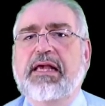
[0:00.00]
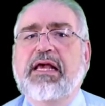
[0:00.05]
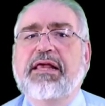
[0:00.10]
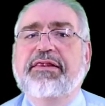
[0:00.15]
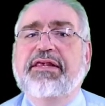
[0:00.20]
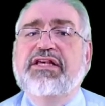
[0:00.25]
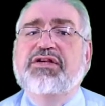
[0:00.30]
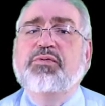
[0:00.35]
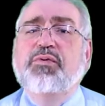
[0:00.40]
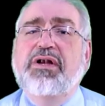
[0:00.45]

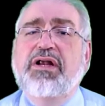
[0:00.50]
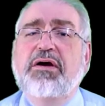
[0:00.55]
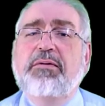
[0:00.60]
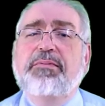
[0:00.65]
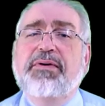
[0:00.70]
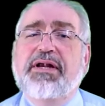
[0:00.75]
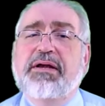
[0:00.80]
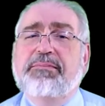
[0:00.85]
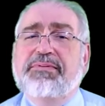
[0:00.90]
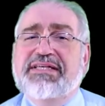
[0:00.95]
This will
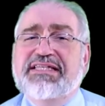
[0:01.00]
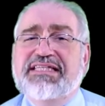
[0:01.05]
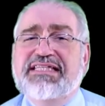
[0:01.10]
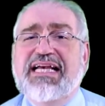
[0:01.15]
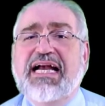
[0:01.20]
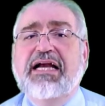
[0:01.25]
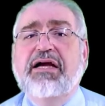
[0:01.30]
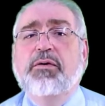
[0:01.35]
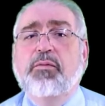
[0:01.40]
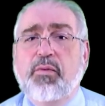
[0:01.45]
open up a
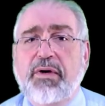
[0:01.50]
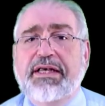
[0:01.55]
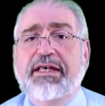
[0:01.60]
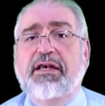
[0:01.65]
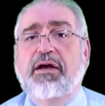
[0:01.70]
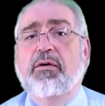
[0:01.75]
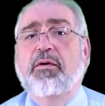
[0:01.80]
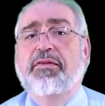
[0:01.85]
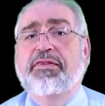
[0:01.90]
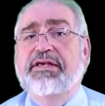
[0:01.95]
second
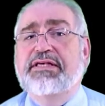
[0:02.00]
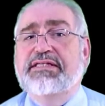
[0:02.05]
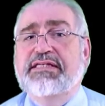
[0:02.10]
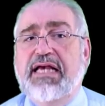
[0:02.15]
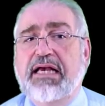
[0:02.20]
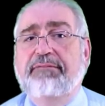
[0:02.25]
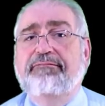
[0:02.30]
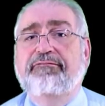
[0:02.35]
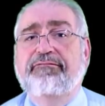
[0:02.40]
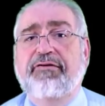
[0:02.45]
window on the
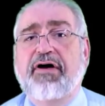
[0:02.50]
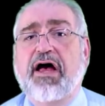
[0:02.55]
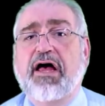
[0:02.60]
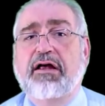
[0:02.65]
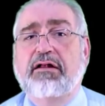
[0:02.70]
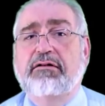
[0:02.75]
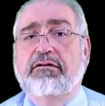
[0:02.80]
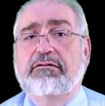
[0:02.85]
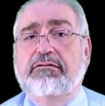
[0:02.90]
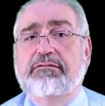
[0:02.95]
same
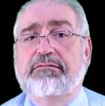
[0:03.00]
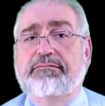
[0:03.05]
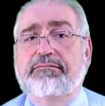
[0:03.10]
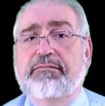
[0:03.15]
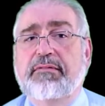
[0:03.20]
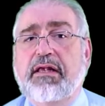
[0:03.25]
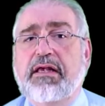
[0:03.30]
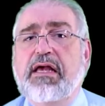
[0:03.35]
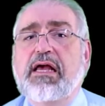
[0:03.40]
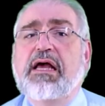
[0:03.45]
file.
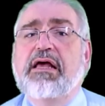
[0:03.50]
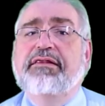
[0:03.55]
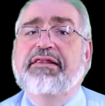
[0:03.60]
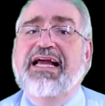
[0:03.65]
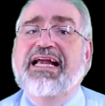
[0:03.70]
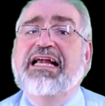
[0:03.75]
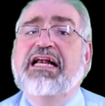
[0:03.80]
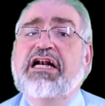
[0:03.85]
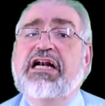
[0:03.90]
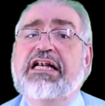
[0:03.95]

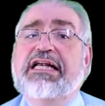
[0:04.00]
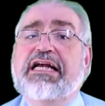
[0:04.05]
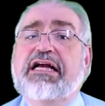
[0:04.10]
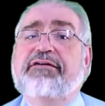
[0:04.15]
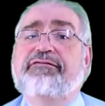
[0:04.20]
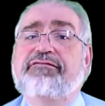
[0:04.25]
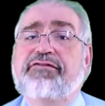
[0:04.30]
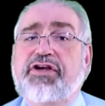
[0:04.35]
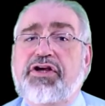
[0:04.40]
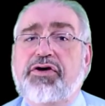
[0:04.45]
Then click
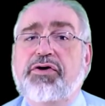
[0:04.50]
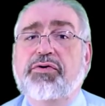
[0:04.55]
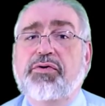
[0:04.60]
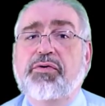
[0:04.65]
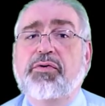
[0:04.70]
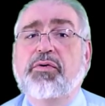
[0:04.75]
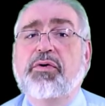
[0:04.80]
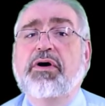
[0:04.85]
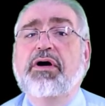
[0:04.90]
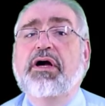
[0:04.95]

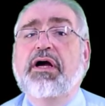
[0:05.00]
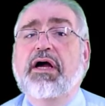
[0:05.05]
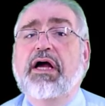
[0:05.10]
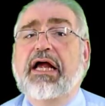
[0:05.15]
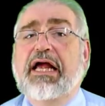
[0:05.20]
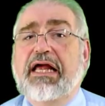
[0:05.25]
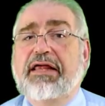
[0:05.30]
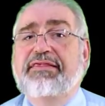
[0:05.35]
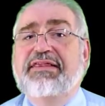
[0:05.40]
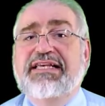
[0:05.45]
View
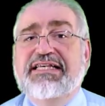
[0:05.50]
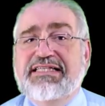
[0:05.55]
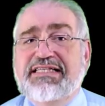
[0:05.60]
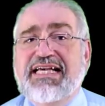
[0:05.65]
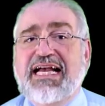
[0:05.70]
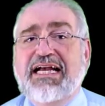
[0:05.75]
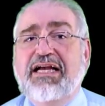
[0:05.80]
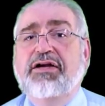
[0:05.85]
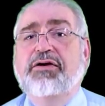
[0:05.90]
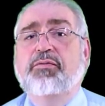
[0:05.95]
in this
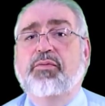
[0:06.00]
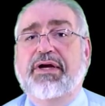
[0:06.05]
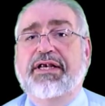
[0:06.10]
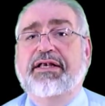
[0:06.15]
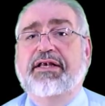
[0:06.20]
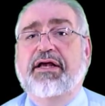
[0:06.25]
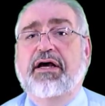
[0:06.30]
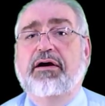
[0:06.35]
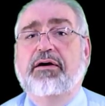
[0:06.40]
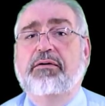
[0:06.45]
second
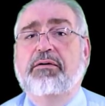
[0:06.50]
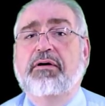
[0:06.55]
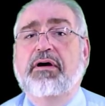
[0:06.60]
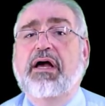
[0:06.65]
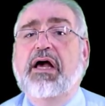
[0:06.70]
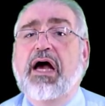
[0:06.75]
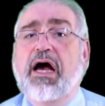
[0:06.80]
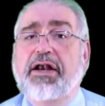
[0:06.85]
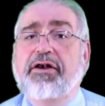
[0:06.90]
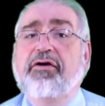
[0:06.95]
window,
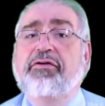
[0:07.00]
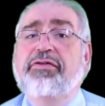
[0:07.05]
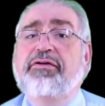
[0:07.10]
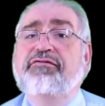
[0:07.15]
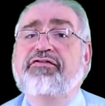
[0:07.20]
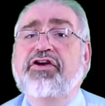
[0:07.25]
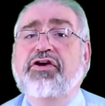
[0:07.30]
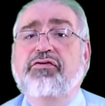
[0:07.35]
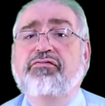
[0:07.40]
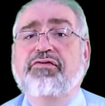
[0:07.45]
and on the
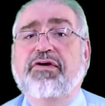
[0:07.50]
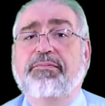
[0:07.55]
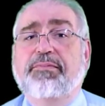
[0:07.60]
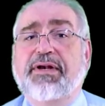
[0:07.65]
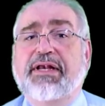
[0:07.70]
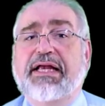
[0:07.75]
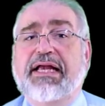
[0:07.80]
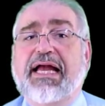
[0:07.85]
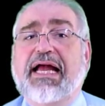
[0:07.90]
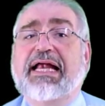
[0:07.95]
View ribbon
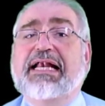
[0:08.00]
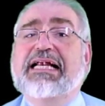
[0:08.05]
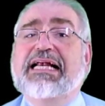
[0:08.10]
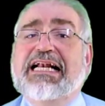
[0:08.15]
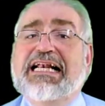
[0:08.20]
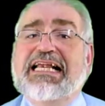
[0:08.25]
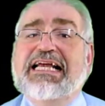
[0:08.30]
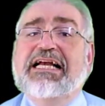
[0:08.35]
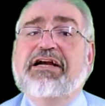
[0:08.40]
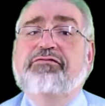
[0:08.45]
again,
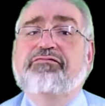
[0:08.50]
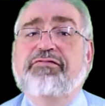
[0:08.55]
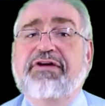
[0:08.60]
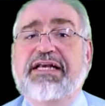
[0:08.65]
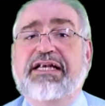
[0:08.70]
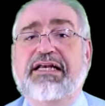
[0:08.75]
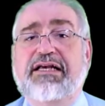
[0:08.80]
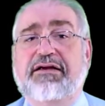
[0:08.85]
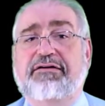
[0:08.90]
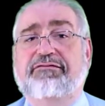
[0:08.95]
click
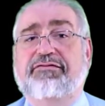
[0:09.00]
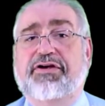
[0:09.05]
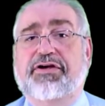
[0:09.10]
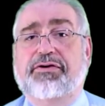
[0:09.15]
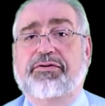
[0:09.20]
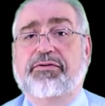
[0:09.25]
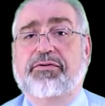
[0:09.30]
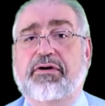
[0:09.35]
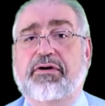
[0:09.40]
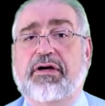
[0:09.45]
Reading
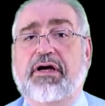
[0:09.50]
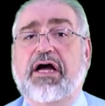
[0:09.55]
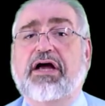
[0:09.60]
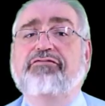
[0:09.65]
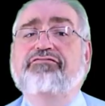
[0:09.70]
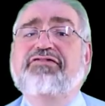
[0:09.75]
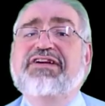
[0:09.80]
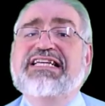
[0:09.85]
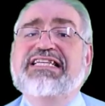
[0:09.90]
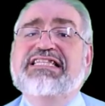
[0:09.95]
View,
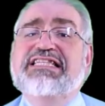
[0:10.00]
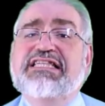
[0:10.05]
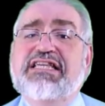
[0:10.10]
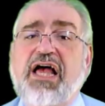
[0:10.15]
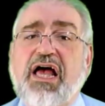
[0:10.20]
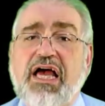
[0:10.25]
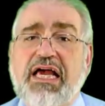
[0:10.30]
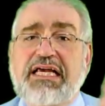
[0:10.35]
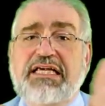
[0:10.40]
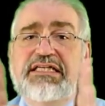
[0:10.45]
and
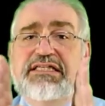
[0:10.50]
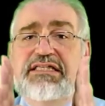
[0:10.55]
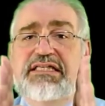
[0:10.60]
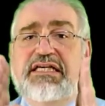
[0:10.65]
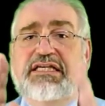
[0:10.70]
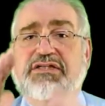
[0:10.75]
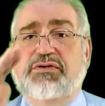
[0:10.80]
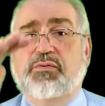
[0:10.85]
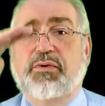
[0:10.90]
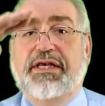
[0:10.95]
resize
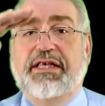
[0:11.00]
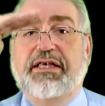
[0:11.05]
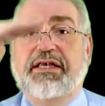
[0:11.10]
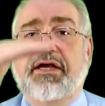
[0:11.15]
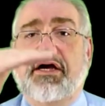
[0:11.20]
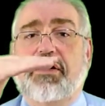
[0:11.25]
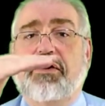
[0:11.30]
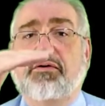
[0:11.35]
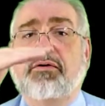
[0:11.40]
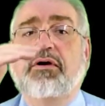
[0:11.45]
this
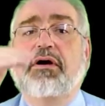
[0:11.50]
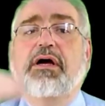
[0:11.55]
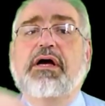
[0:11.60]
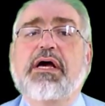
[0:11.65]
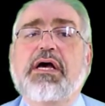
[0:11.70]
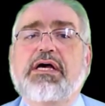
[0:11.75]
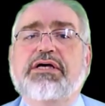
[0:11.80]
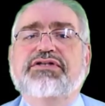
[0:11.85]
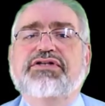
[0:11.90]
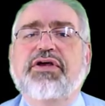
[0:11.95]
window
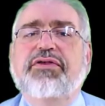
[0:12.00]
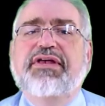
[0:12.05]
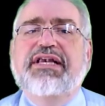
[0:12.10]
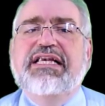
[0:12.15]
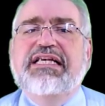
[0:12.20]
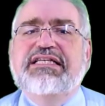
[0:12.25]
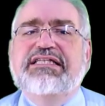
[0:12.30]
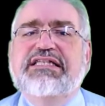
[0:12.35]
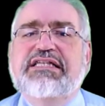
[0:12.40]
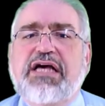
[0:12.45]
so that
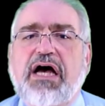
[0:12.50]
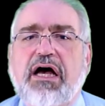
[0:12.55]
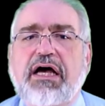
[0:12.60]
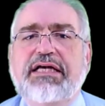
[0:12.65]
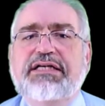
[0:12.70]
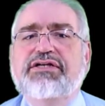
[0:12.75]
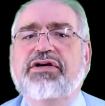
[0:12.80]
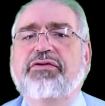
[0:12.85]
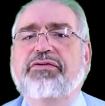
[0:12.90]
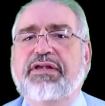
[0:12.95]
it's
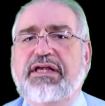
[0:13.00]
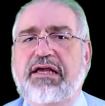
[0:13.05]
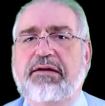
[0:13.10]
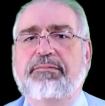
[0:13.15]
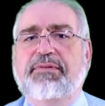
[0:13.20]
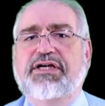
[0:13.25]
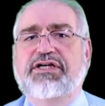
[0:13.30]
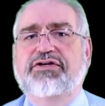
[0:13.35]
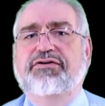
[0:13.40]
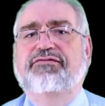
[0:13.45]
tight on the
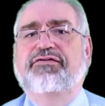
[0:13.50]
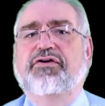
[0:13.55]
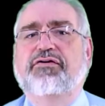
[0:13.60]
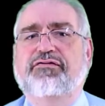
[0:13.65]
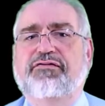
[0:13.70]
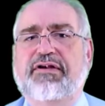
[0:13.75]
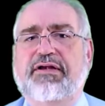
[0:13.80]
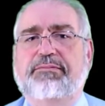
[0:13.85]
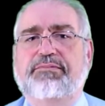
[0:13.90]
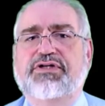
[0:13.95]
image of your
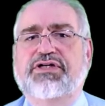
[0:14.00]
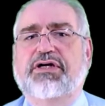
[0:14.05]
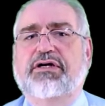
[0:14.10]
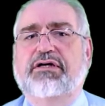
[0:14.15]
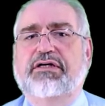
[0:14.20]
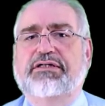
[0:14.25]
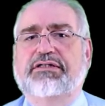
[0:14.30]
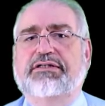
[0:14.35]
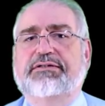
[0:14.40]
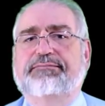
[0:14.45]

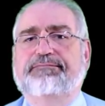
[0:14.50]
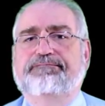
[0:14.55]
flipchart.